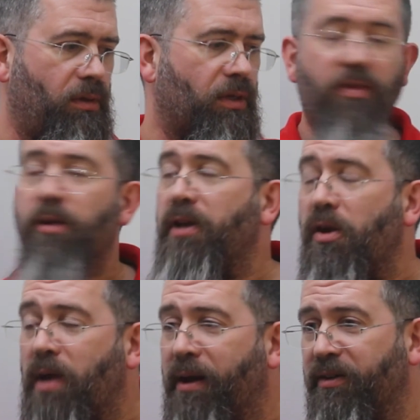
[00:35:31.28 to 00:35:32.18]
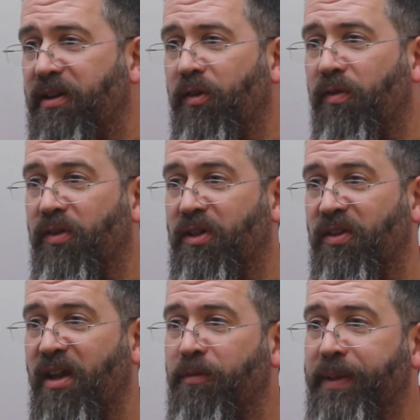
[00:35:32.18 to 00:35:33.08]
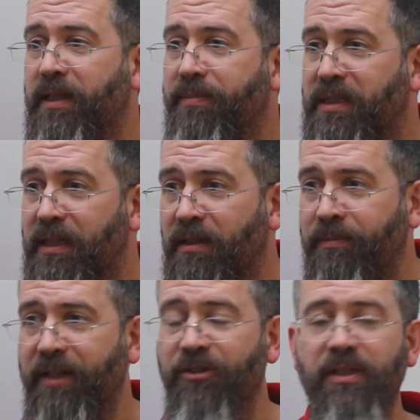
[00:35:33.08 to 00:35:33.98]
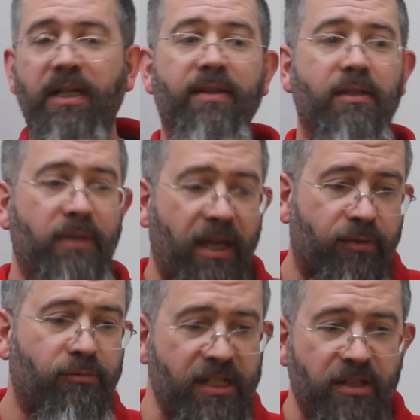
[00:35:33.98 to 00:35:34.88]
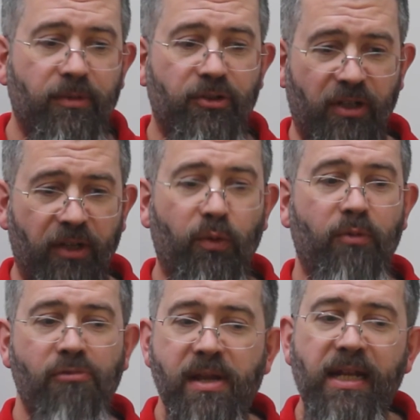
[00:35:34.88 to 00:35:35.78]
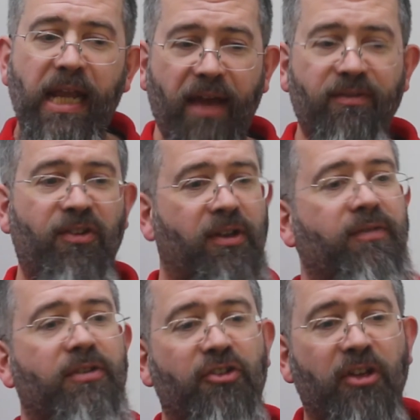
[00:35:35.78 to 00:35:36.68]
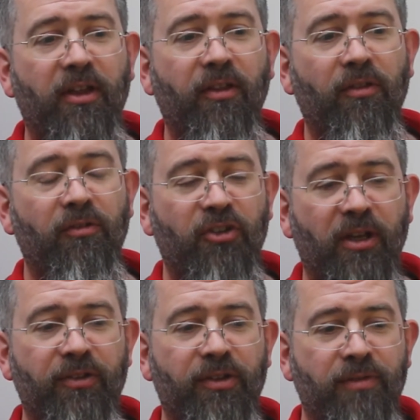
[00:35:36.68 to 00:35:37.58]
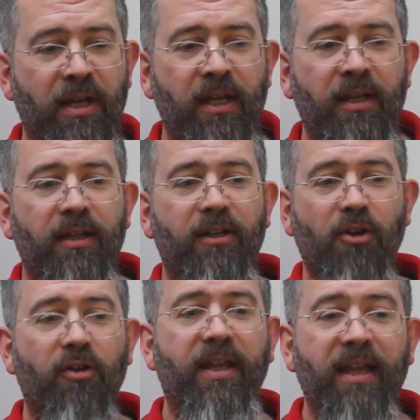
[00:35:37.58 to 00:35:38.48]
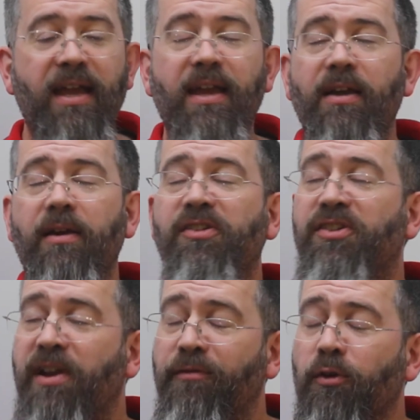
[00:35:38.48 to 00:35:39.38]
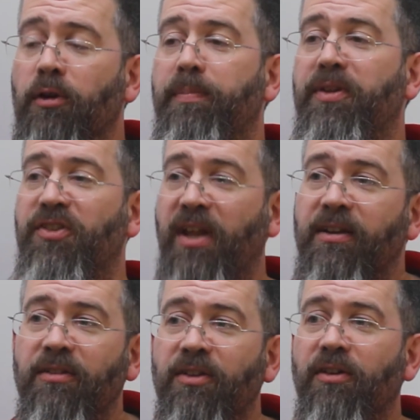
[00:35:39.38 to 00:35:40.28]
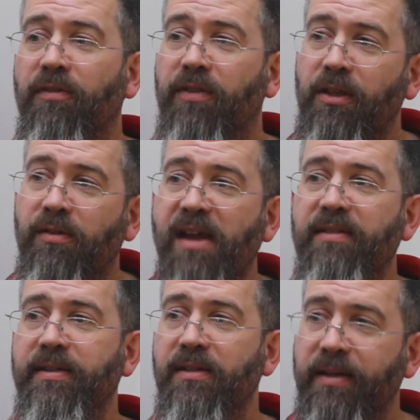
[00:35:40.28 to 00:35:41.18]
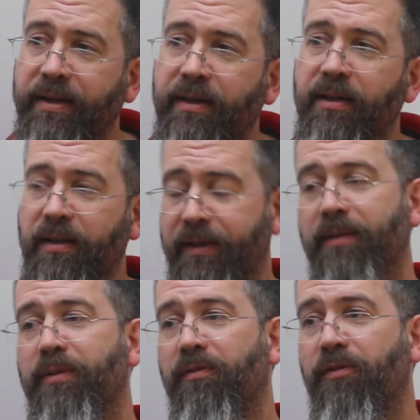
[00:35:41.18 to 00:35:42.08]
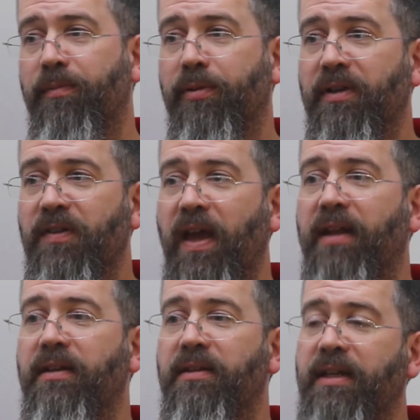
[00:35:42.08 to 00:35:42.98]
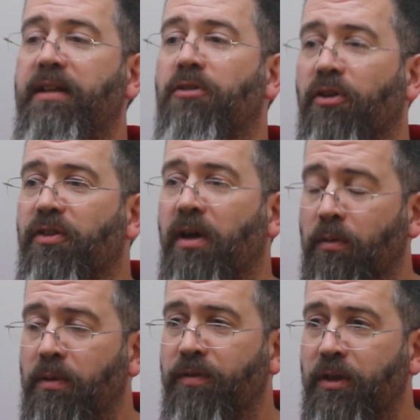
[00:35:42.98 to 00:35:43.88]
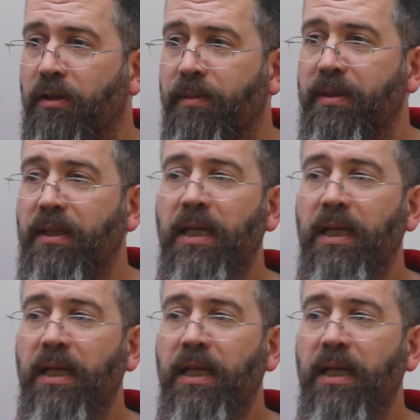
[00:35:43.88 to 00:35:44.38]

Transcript: You know, there are no guarantees of success by any particular metric. I think we have a reasonable chance. We really have a significant chance of knocking several percent of the UK's entire carbon footprint, and indeed across the whole of Europe.